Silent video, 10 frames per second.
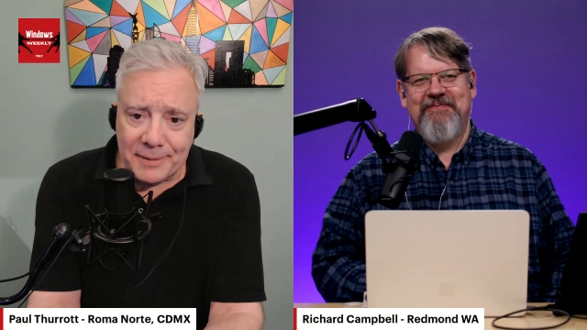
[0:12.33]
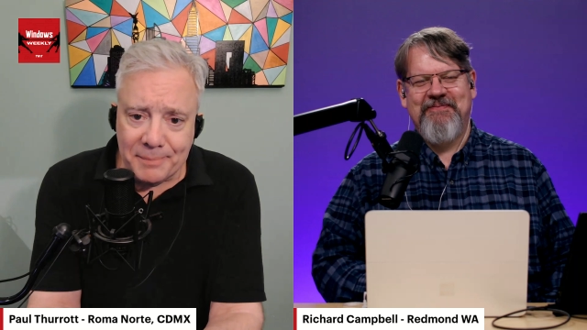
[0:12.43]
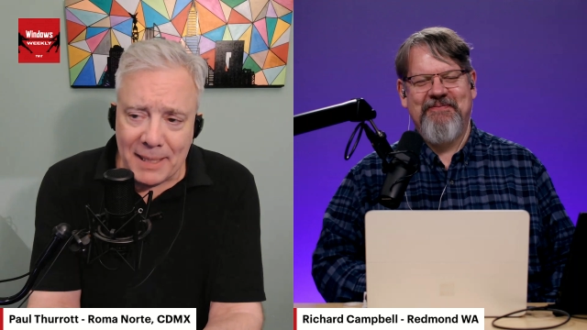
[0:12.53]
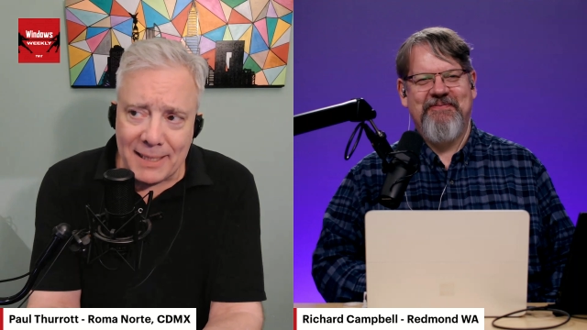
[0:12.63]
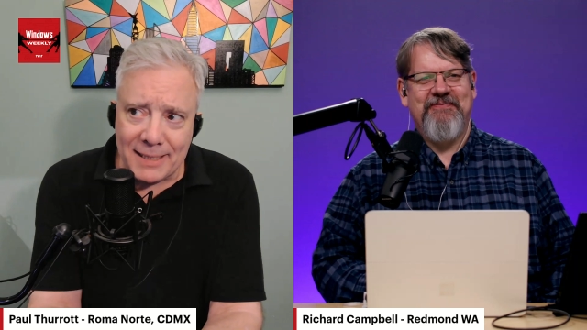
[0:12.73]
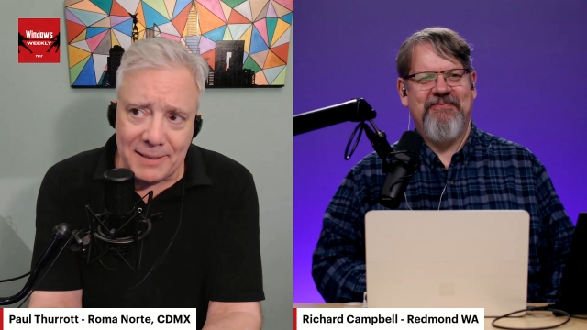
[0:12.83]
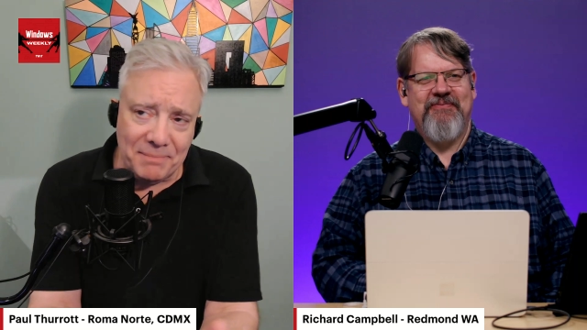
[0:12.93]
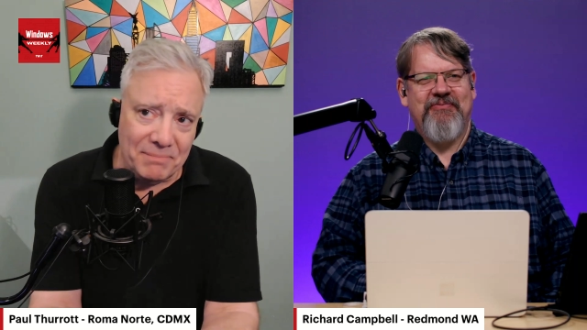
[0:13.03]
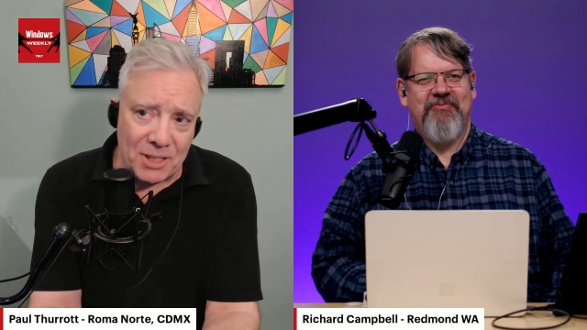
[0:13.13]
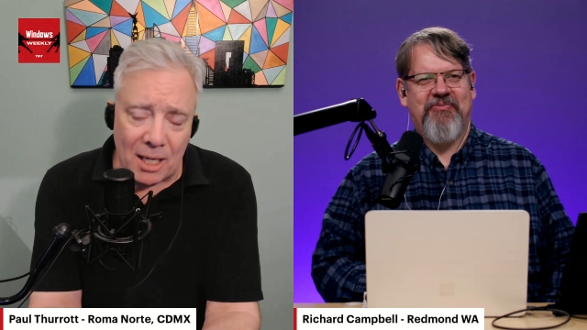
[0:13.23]
Speaker 1: My
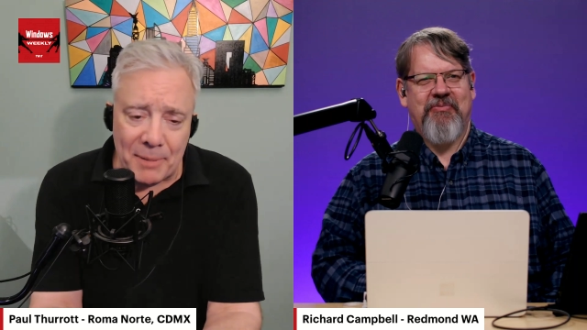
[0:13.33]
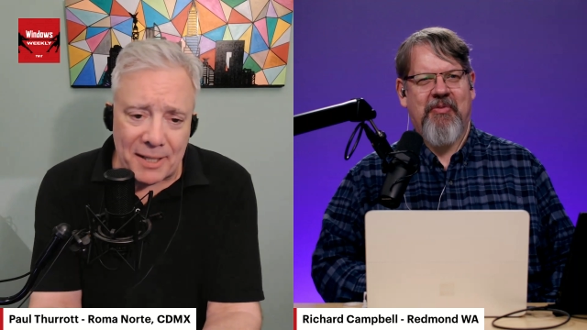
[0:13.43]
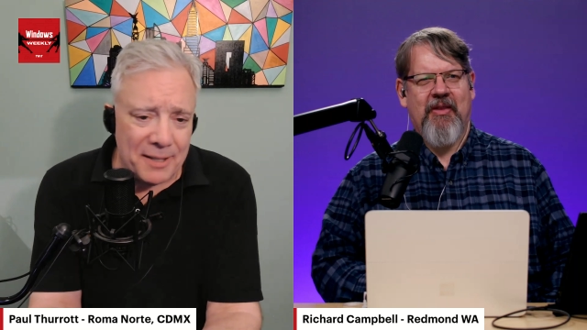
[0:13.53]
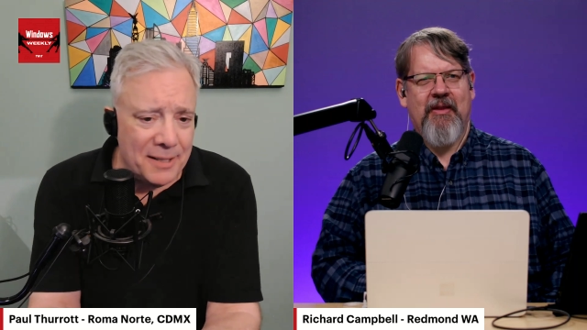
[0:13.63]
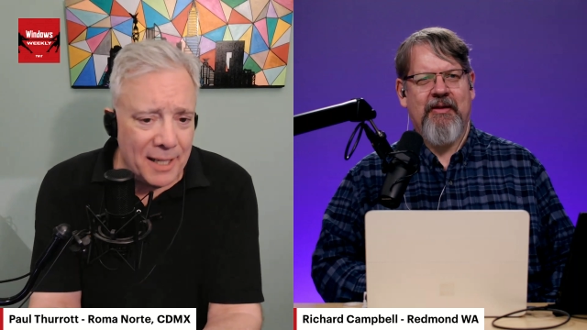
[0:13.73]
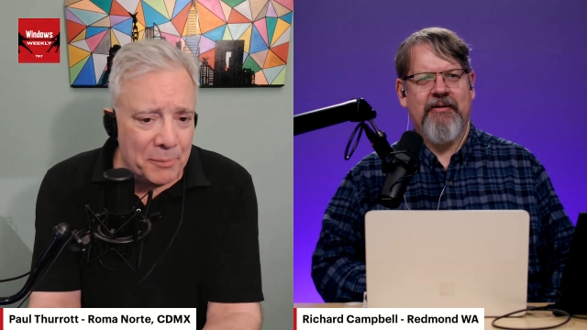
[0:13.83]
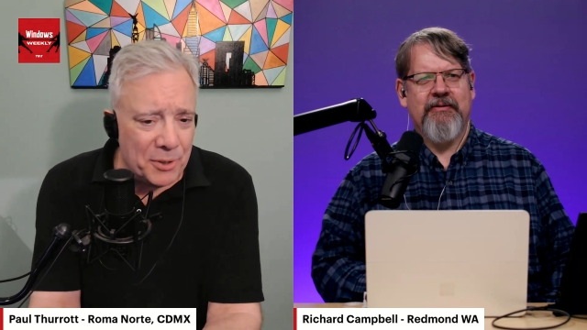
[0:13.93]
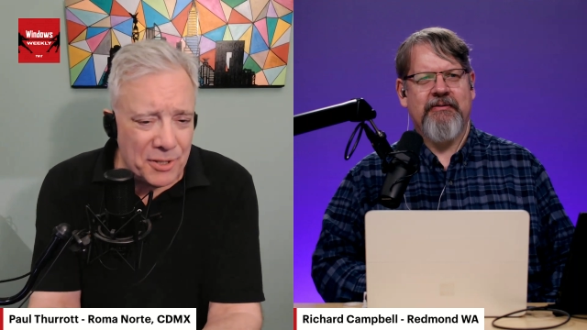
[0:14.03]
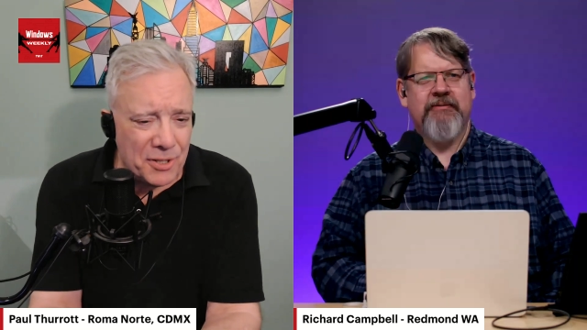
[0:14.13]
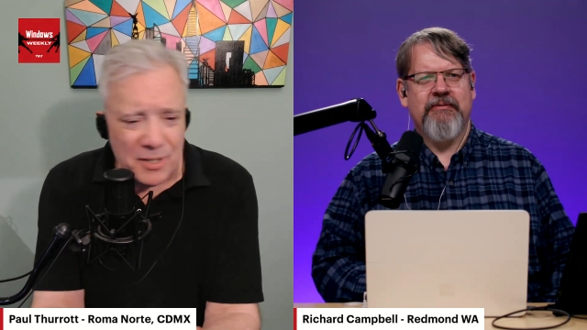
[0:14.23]
comment at the time
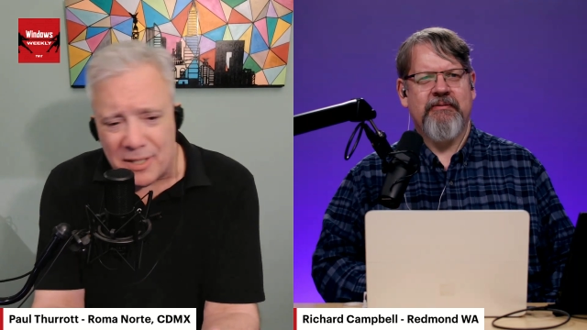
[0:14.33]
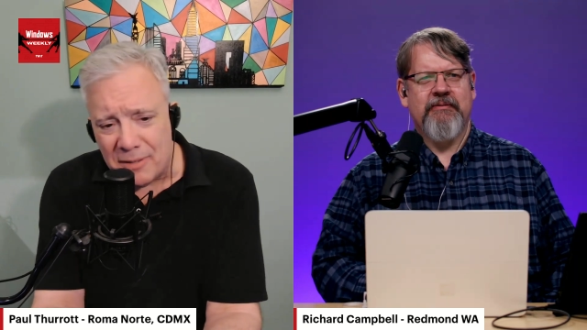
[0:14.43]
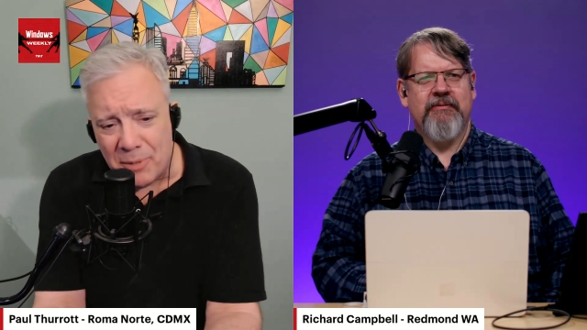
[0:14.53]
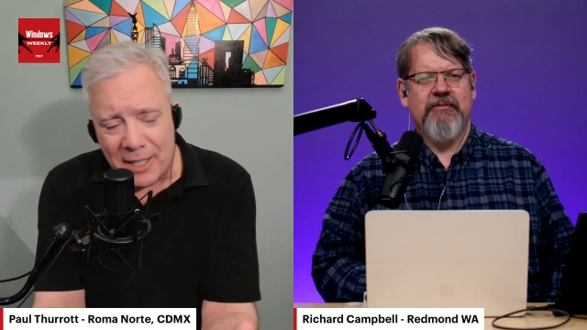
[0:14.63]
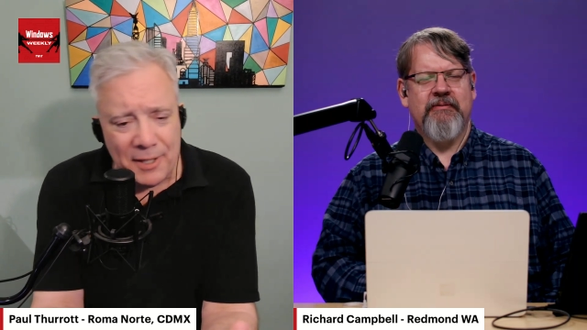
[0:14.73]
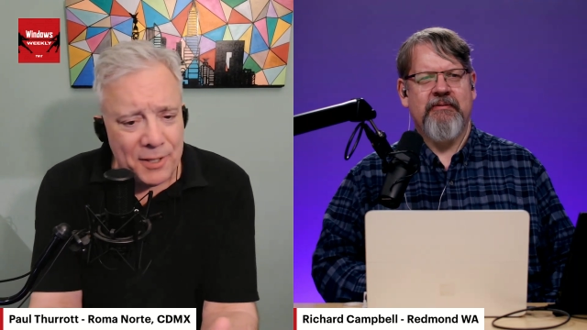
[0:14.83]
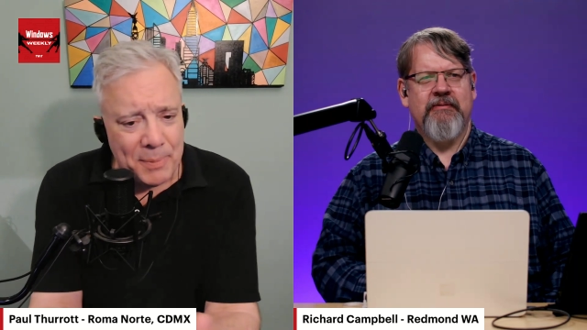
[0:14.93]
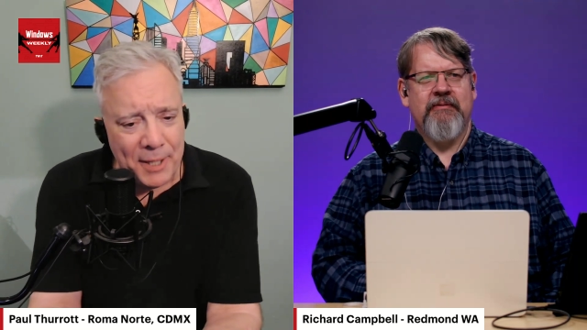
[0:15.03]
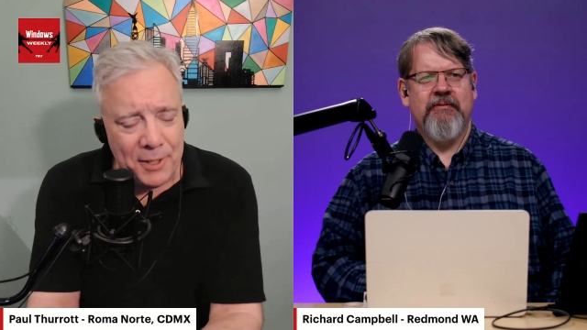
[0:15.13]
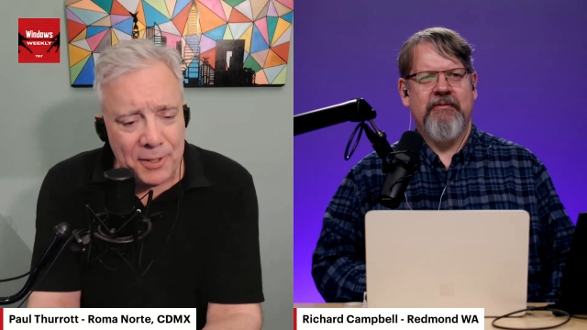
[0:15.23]
was, uh, why don't you just
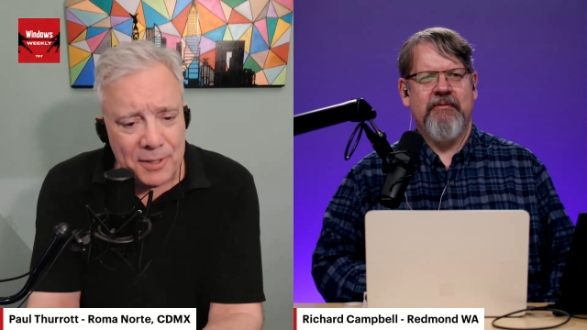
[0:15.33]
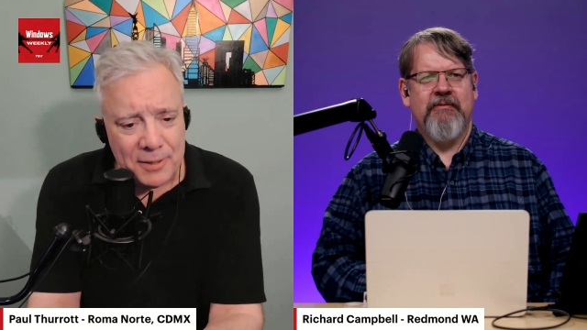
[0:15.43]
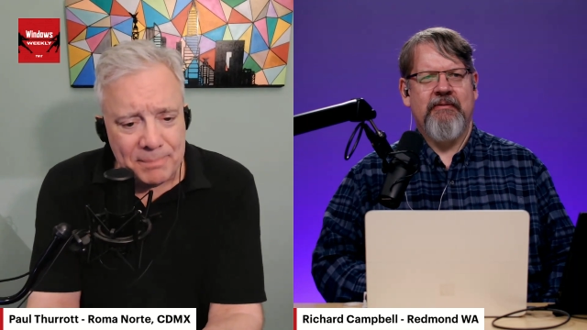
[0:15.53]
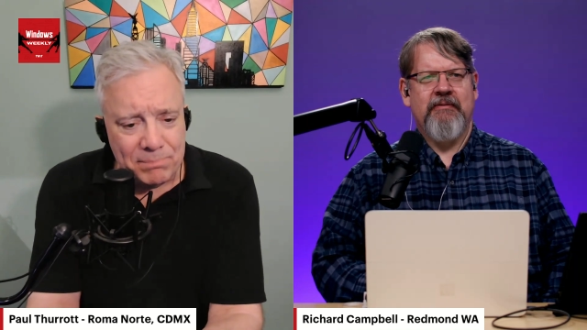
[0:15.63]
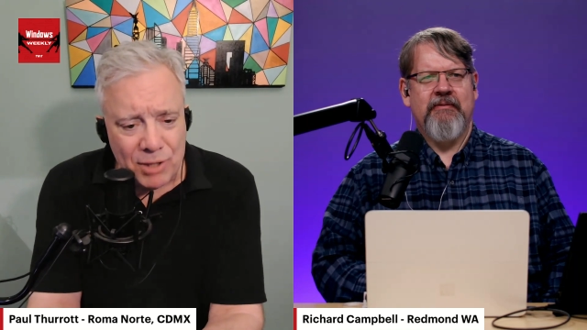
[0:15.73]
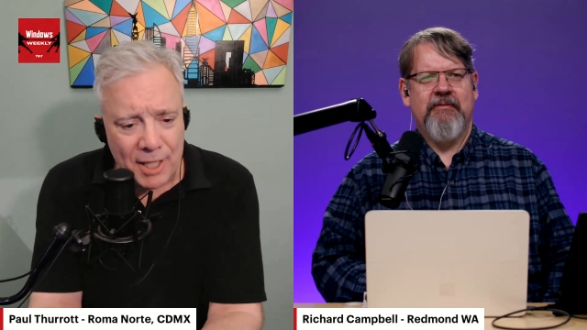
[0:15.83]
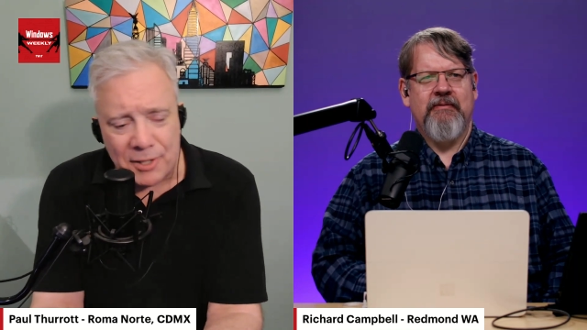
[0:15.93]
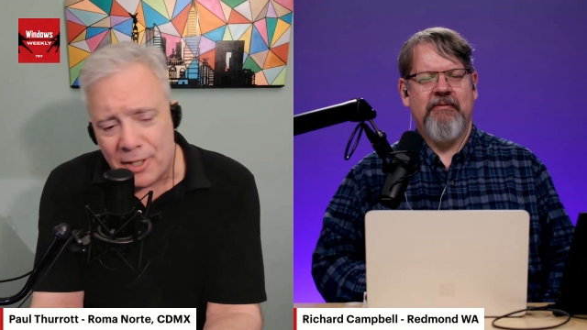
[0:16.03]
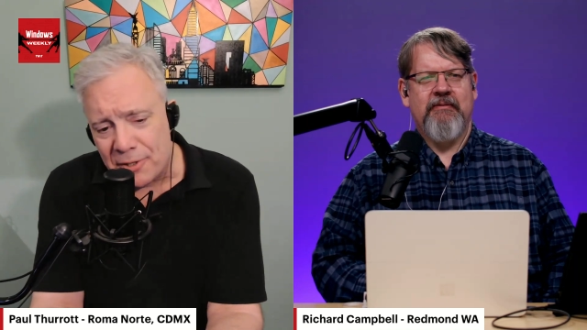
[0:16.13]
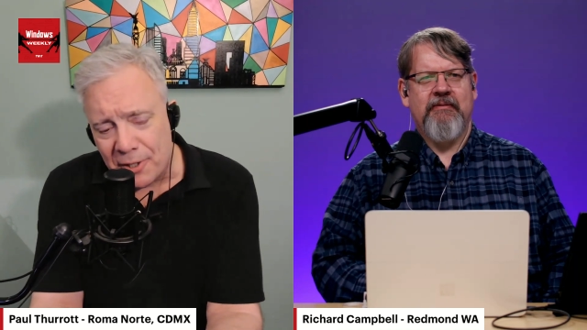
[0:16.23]
make your products
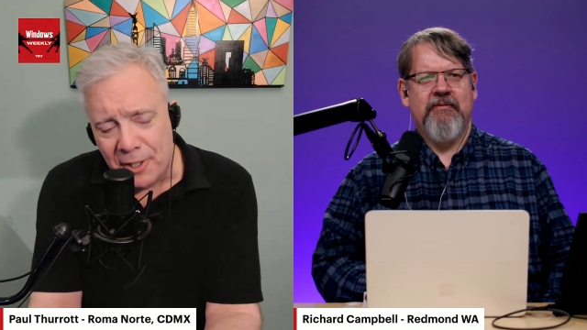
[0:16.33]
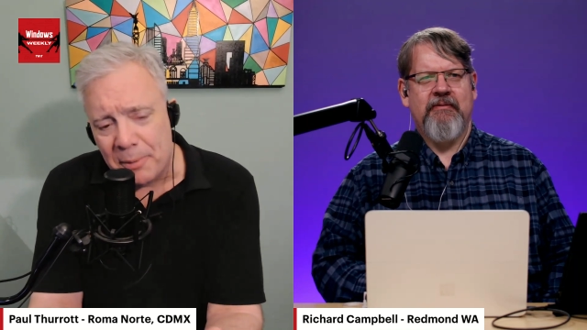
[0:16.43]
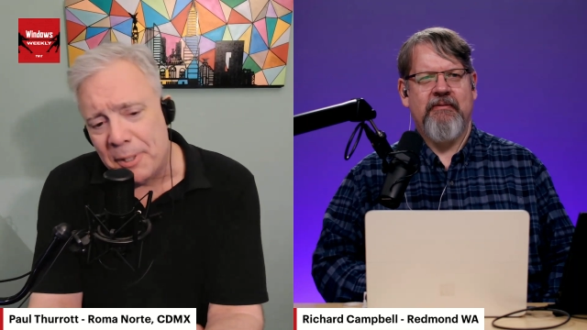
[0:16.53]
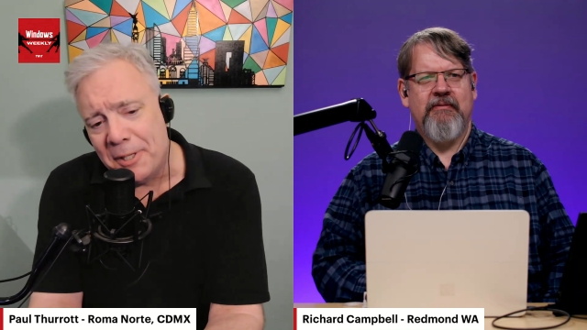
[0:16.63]
all secure? We don't